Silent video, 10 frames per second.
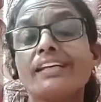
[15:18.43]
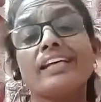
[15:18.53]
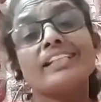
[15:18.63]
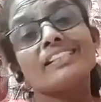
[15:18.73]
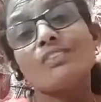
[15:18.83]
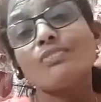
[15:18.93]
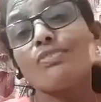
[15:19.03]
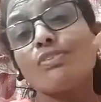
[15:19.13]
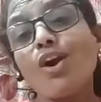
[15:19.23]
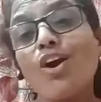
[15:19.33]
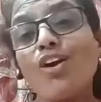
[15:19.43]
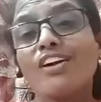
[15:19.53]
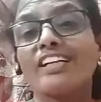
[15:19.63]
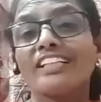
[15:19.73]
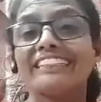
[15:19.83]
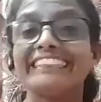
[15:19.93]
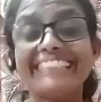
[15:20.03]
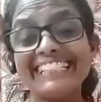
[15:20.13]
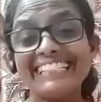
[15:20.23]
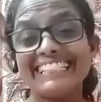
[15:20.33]
it's a floor.
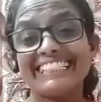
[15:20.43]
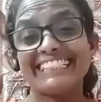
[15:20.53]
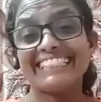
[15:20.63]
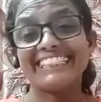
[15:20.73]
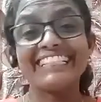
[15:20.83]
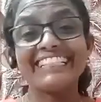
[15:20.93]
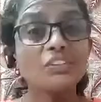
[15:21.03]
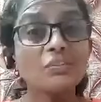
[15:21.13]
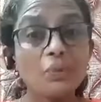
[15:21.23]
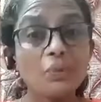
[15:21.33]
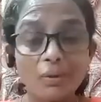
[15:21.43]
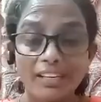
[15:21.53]
Yes, yes or no?